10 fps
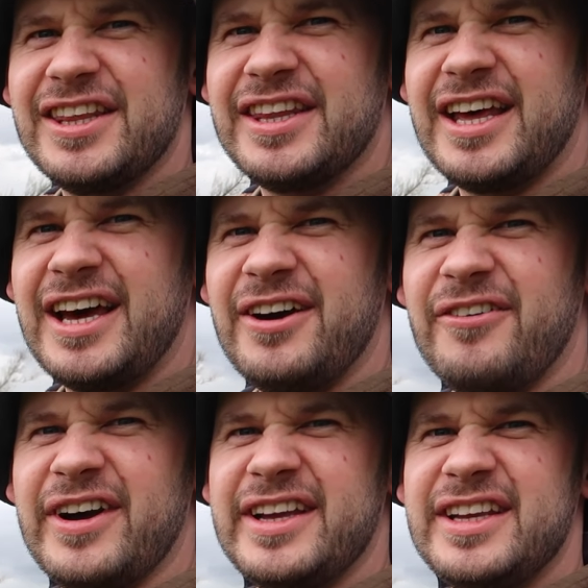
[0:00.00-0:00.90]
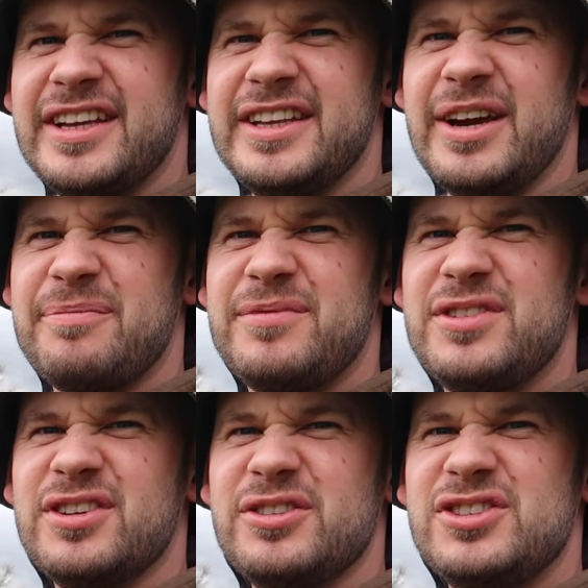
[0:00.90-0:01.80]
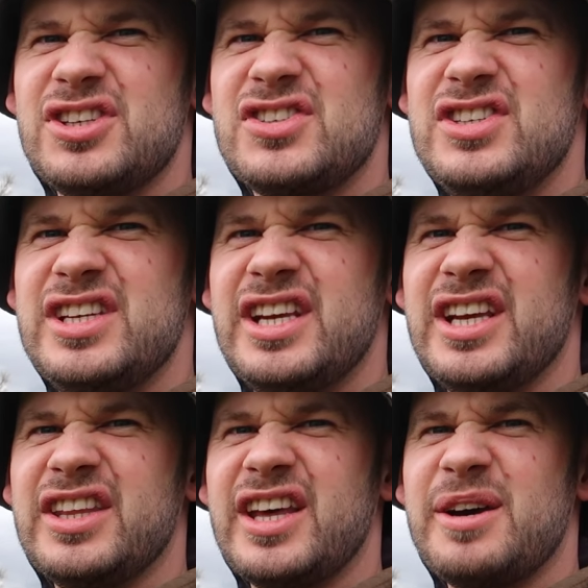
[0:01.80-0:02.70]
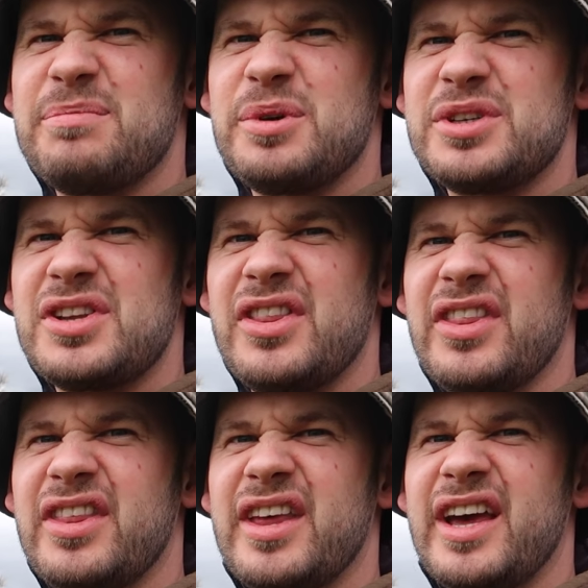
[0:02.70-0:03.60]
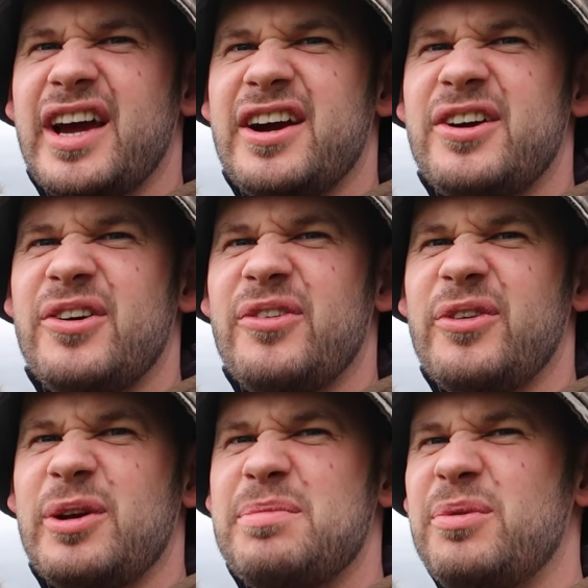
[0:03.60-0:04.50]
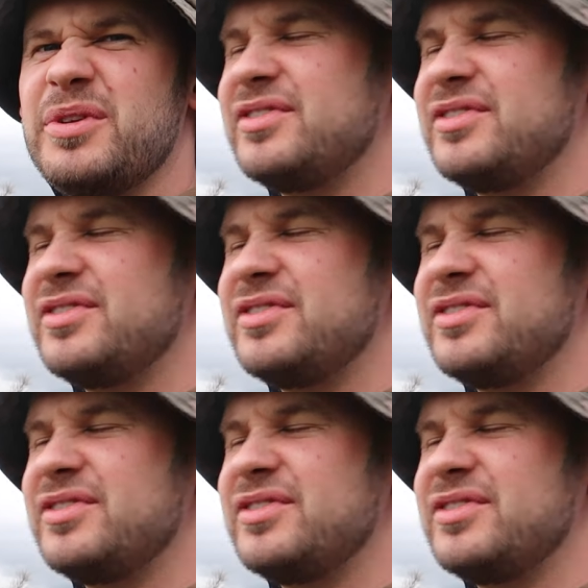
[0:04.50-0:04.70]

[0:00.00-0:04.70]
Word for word: that way, yeah. So just near that bush there, we're going to put one